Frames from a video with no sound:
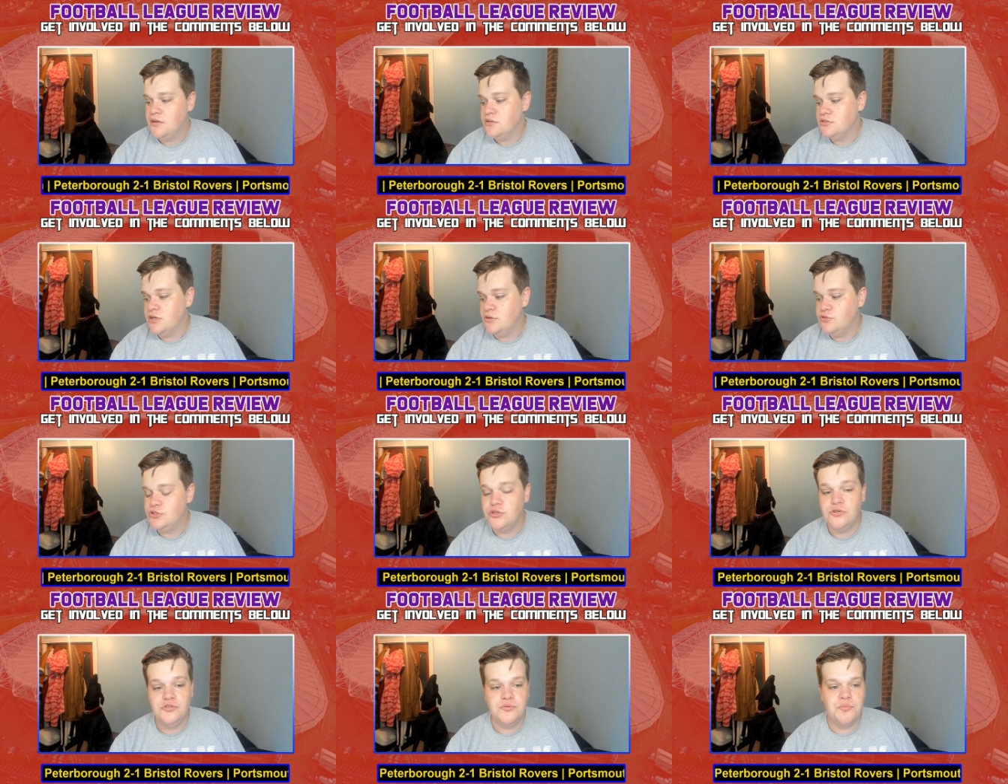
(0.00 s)
So
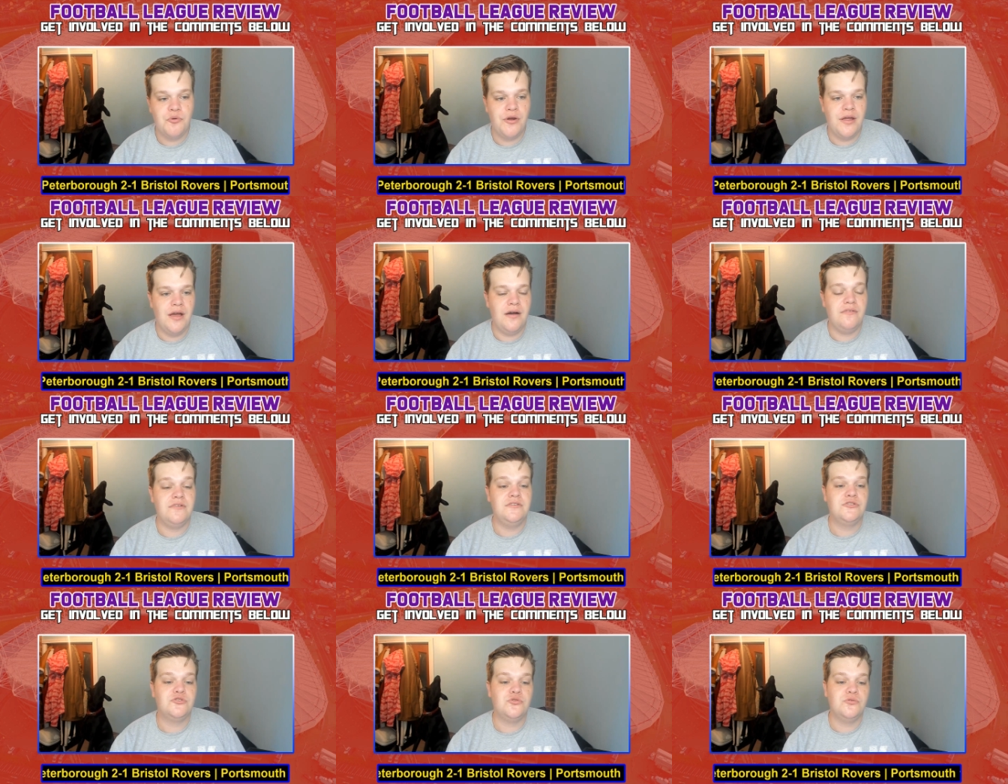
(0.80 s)
Shrewsbury have
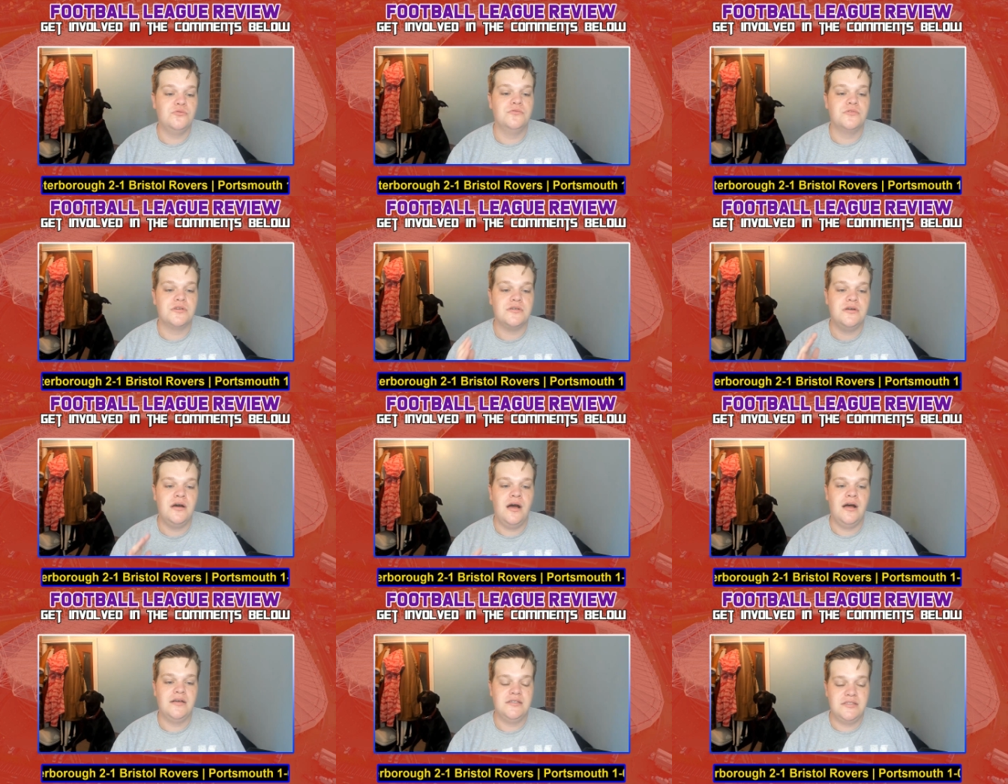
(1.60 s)
installed
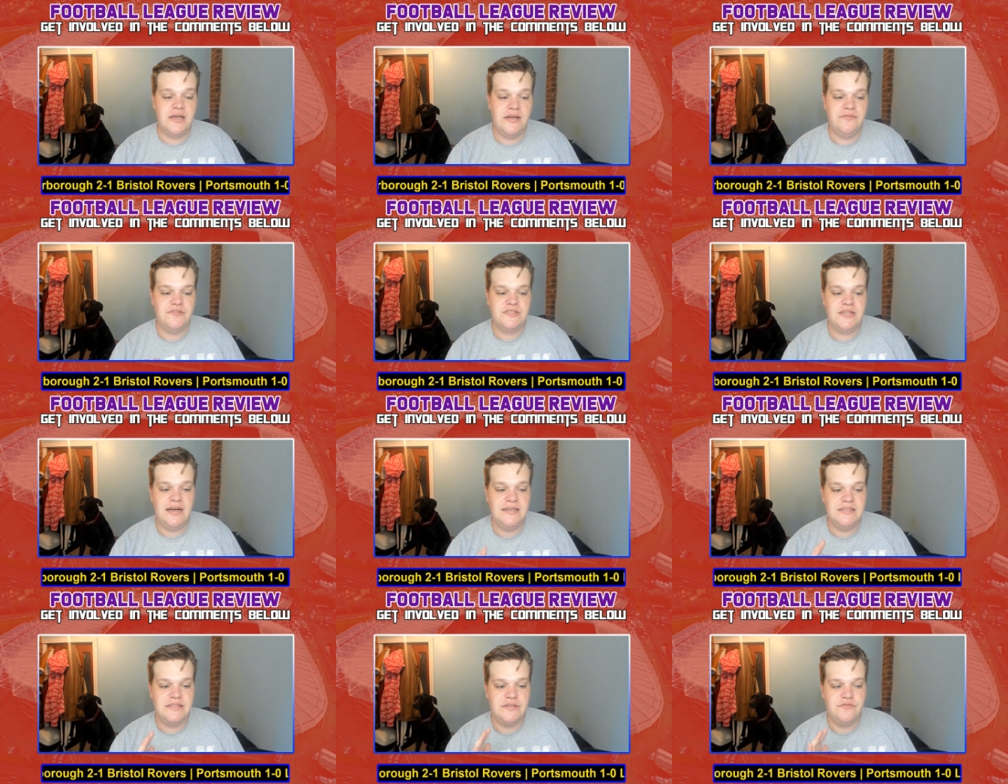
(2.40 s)
safe
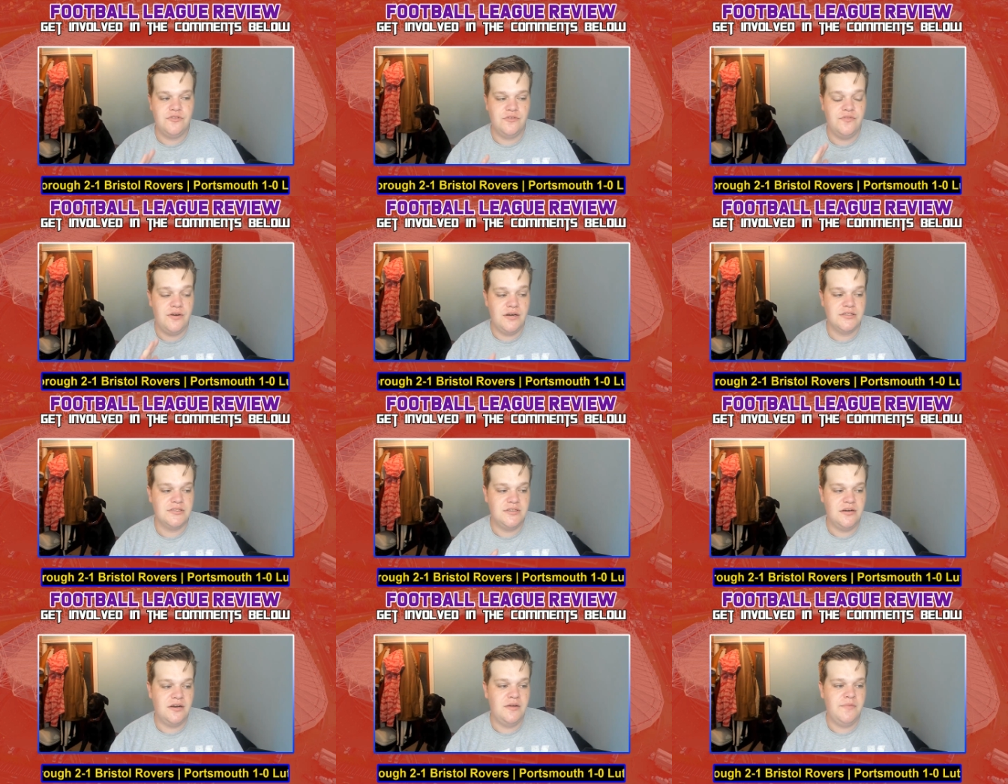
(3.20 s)
standing for the first
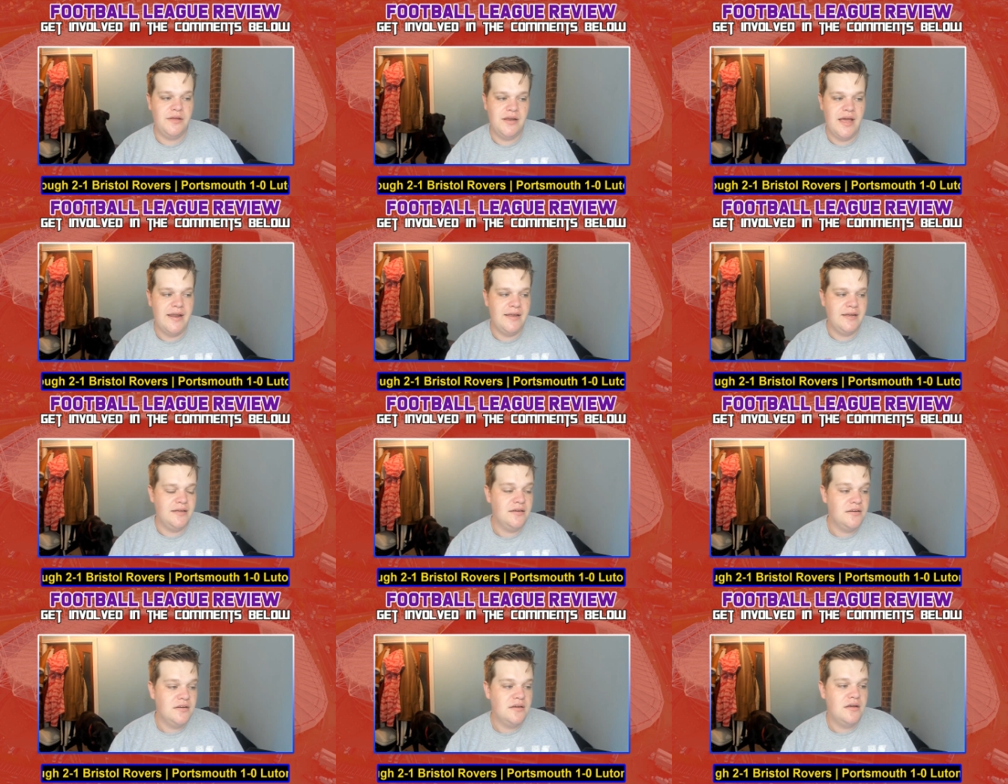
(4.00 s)
time in any
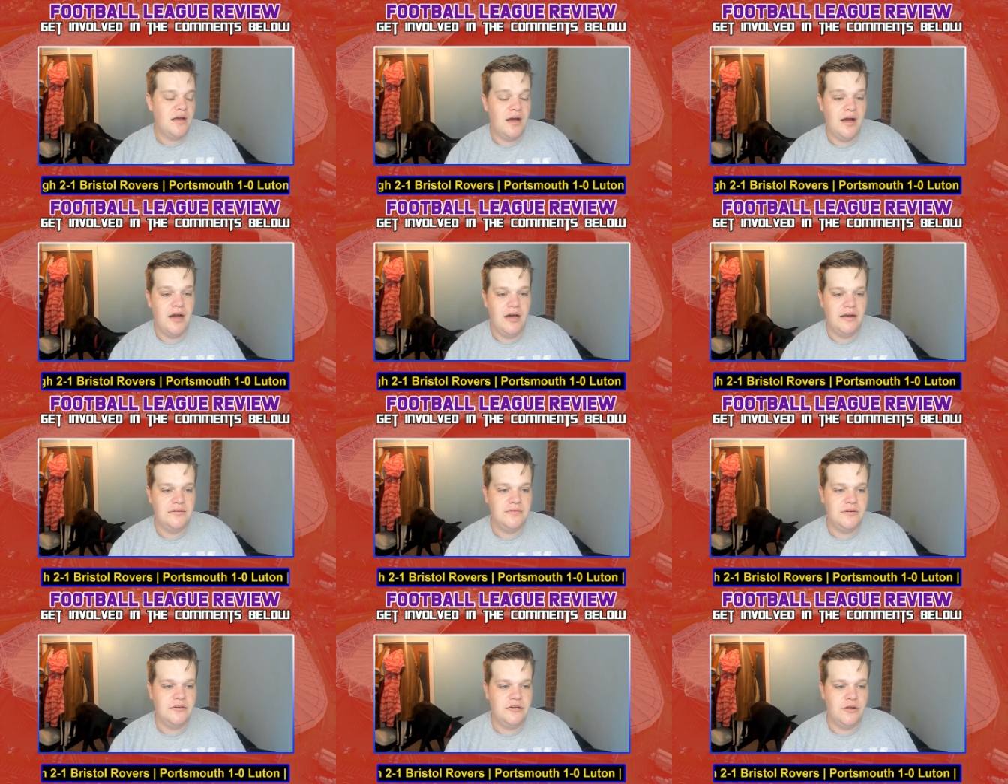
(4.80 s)

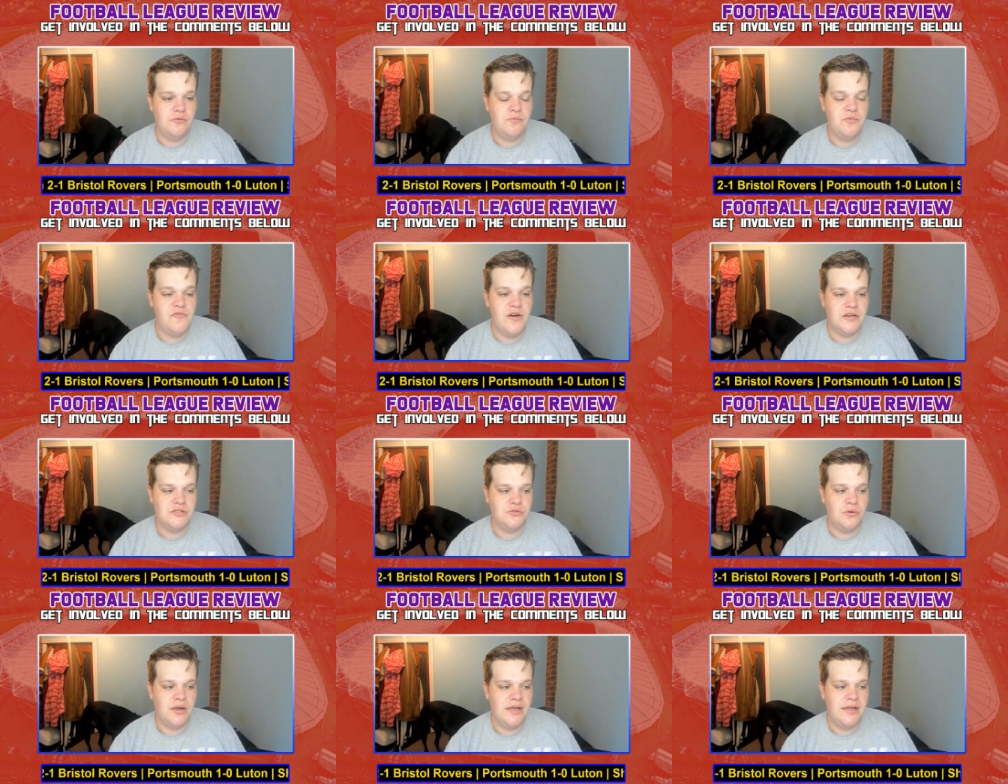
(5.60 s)

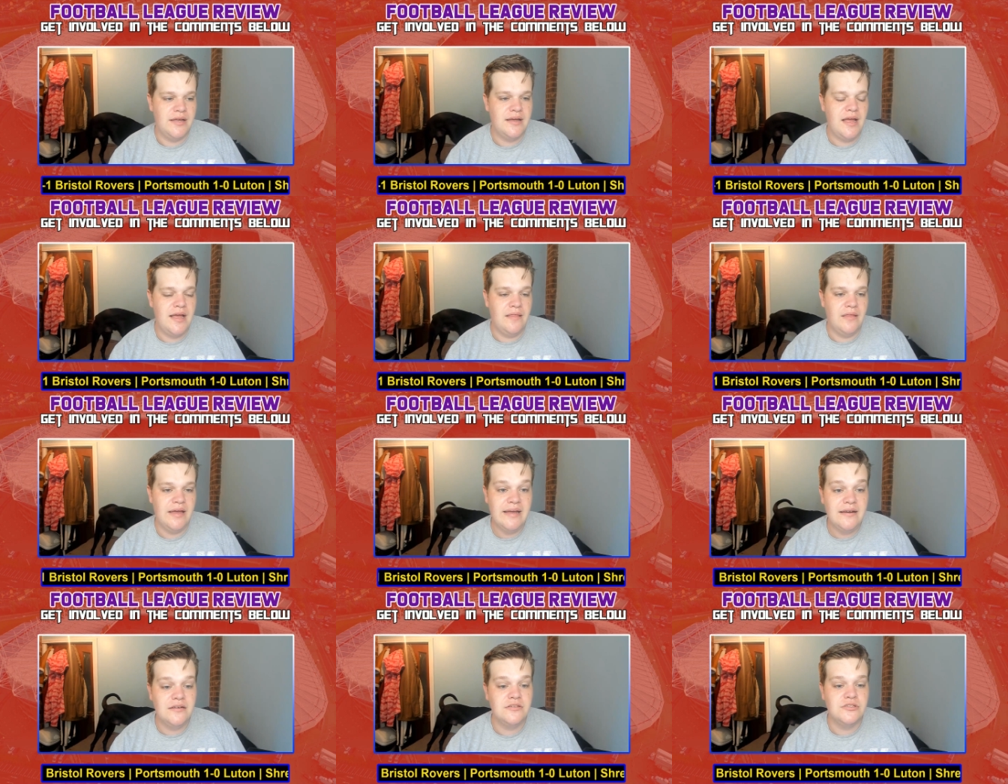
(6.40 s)
professional league in
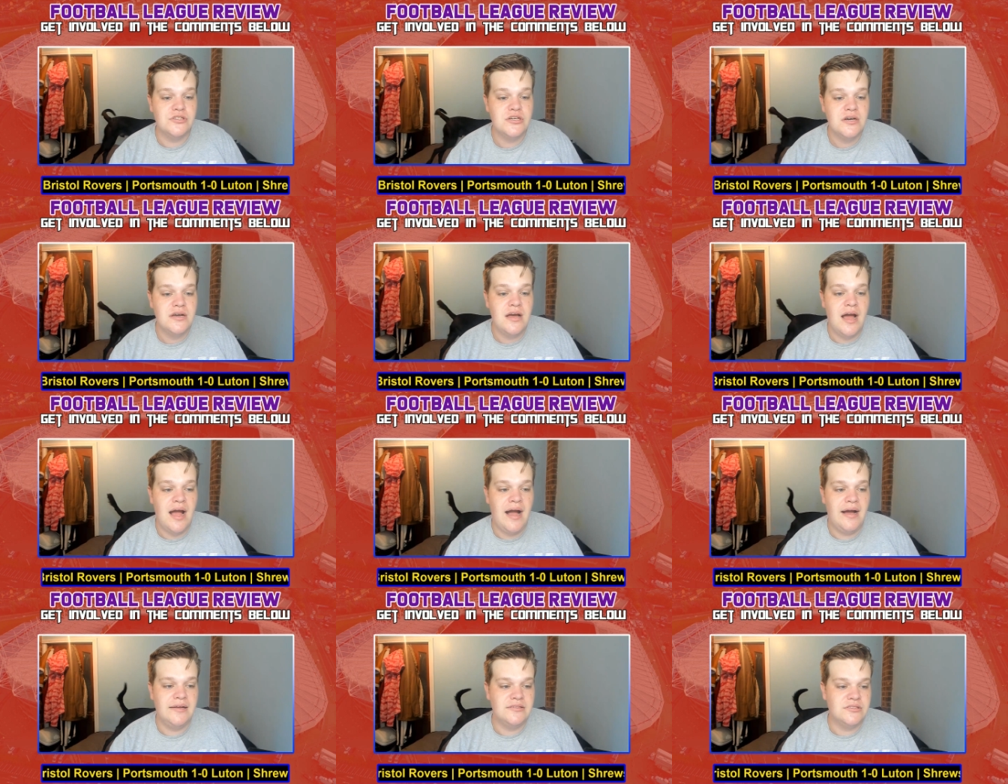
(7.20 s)
England,
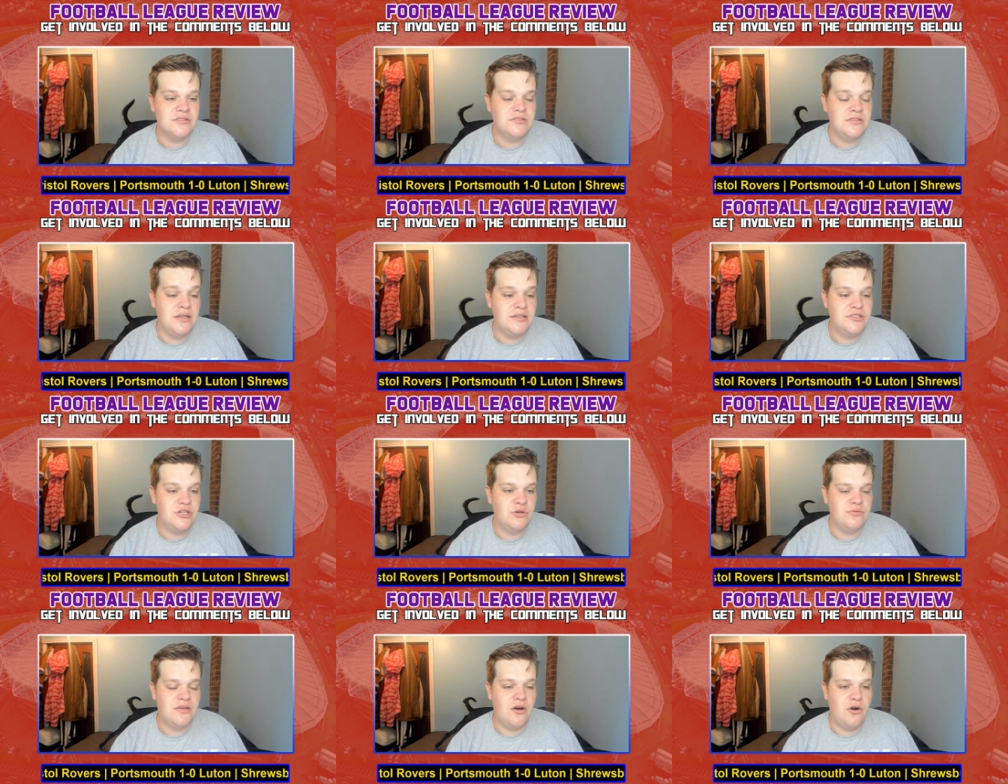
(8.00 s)
and they
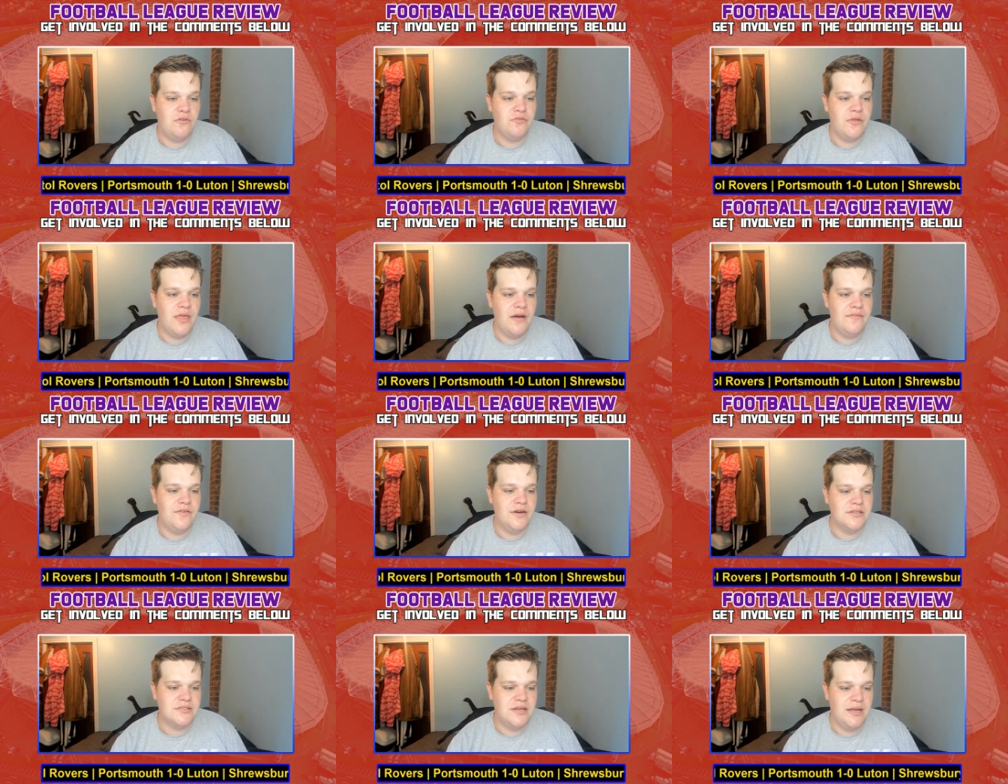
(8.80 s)
showed that off with their
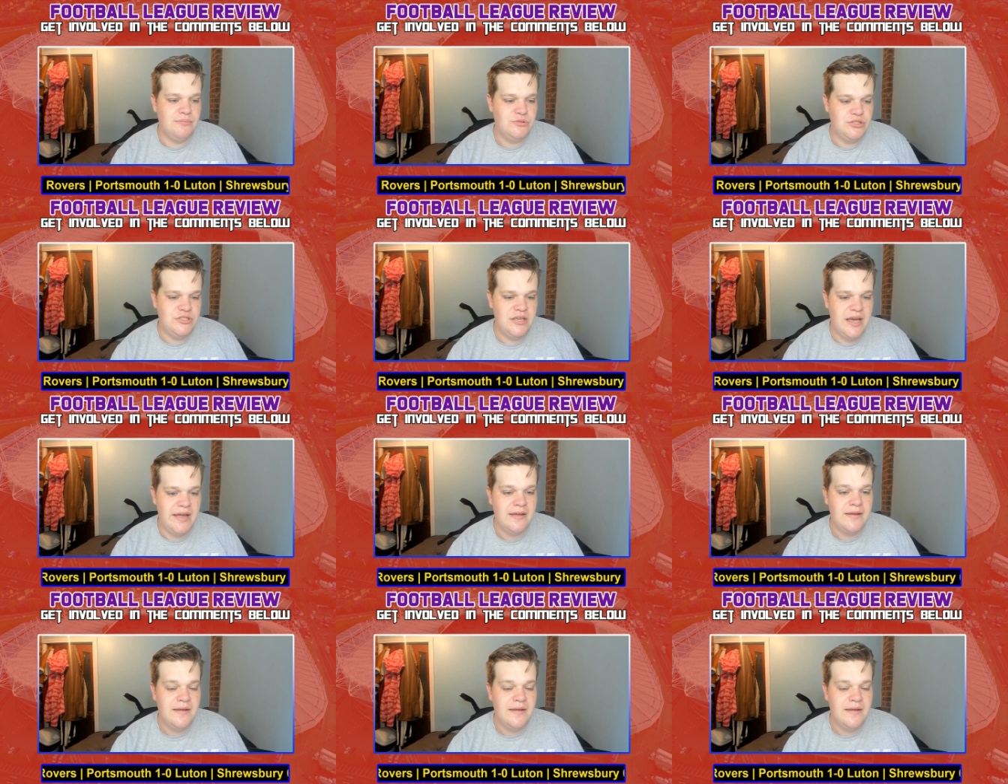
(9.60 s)
first game today.